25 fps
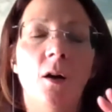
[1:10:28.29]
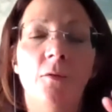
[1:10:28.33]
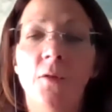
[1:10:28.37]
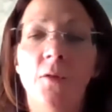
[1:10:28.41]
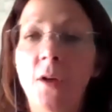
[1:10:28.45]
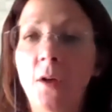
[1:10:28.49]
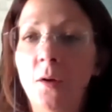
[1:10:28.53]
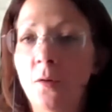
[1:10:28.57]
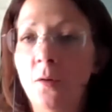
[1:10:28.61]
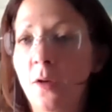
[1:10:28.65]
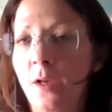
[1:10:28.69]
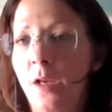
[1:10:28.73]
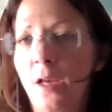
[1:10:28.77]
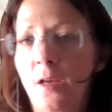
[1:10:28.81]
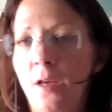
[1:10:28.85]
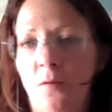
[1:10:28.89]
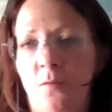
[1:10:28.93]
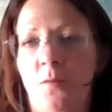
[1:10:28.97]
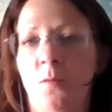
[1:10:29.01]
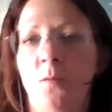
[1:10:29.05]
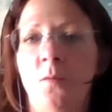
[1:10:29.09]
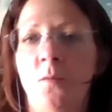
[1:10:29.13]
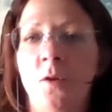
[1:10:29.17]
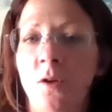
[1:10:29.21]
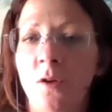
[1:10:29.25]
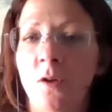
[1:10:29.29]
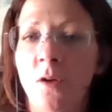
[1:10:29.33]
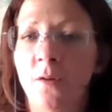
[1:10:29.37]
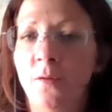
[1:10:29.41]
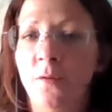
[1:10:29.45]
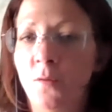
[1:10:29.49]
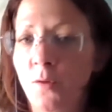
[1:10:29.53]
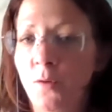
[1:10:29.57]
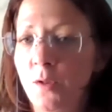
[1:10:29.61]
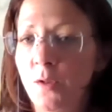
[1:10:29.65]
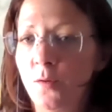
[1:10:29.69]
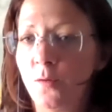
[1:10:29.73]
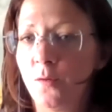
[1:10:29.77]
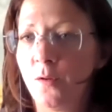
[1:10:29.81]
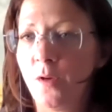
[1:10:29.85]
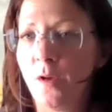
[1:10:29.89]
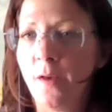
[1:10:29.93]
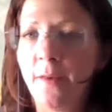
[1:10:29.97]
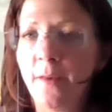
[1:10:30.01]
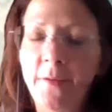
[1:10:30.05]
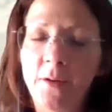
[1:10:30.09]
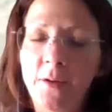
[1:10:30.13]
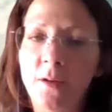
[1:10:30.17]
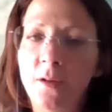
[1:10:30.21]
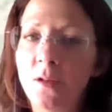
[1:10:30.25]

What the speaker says: relocate from one country to the other,